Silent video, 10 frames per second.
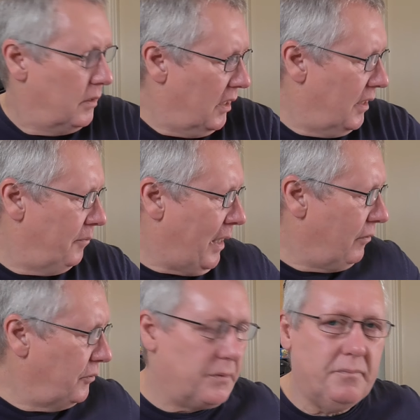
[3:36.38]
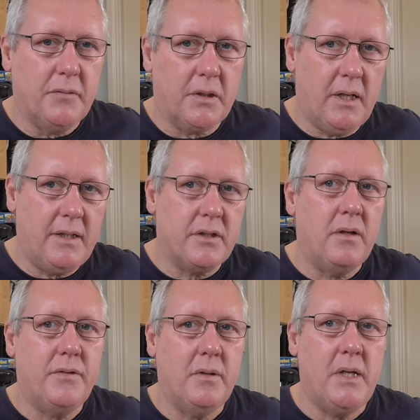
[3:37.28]
uh, barrels. Okay, so
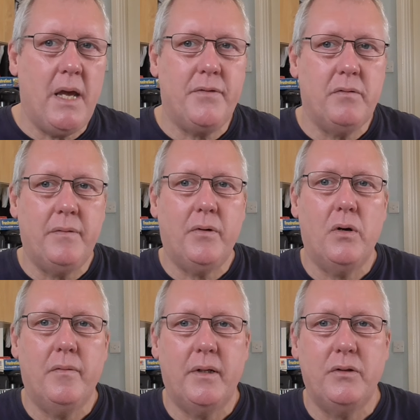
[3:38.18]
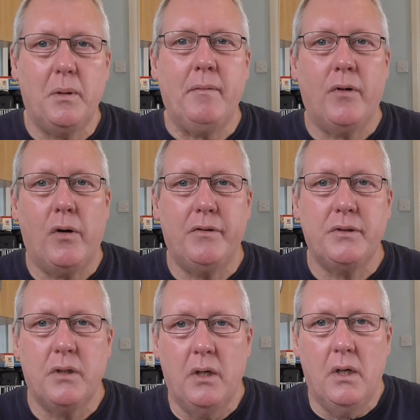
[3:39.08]
if you if you revolver, normally
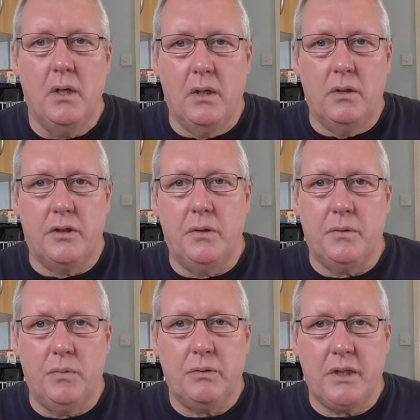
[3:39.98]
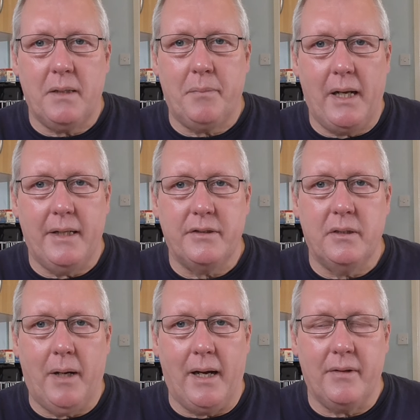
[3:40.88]
revolvers do will take pellets
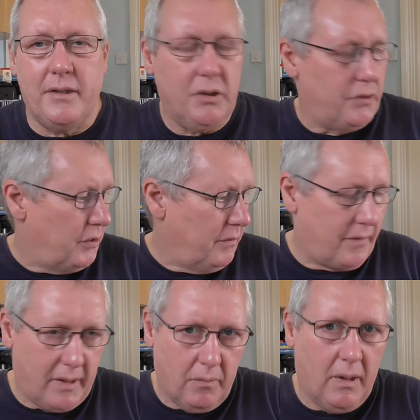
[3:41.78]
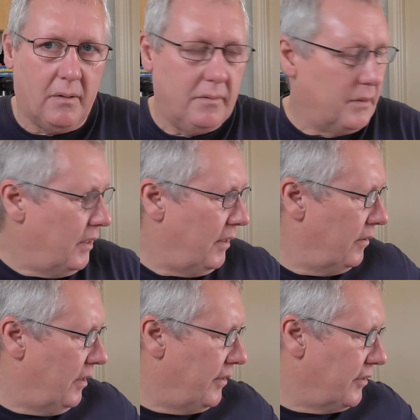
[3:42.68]
in the back, and they do shoot very well. Yeah,
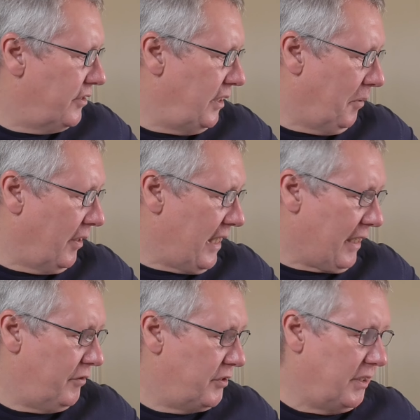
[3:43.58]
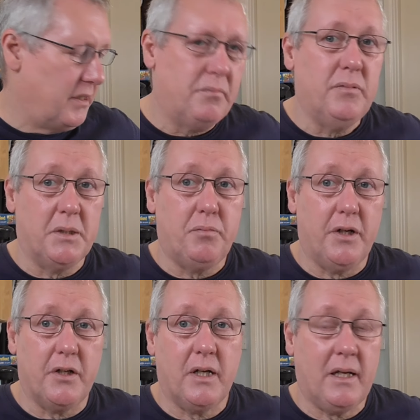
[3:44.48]
and you can see by the accuracy, it's, it's
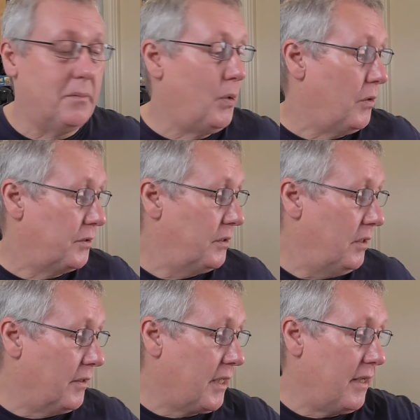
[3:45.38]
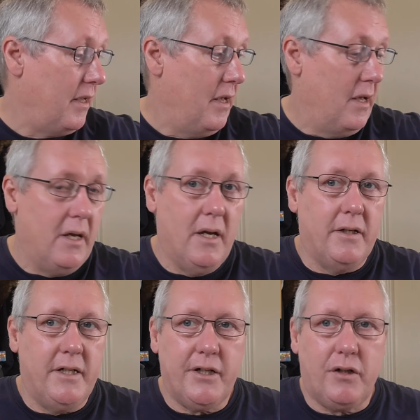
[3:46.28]
pretty good out of the box. Okay,
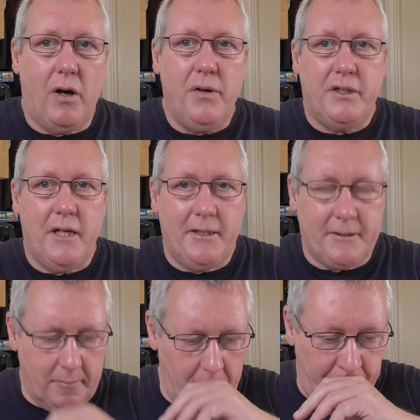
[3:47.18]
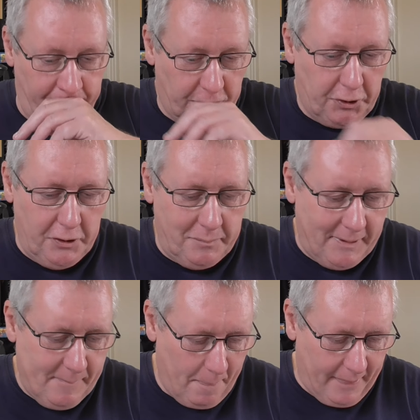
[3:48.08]
did a crony test, excuse
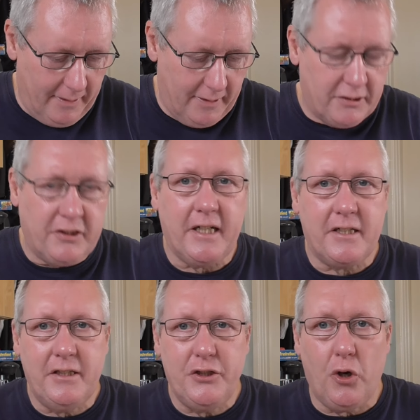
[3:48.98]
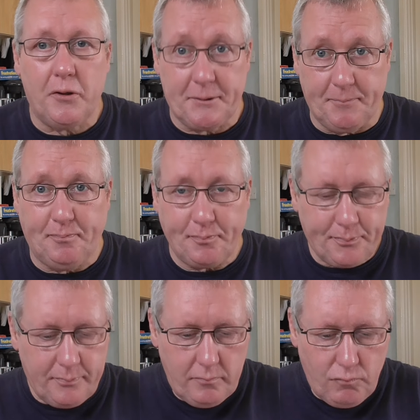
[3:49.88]
me, uh, 60 shots
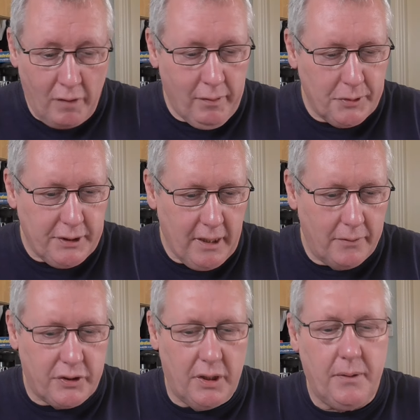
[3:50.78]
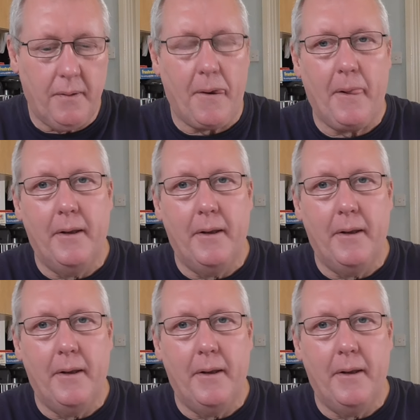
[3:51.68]
from a CO2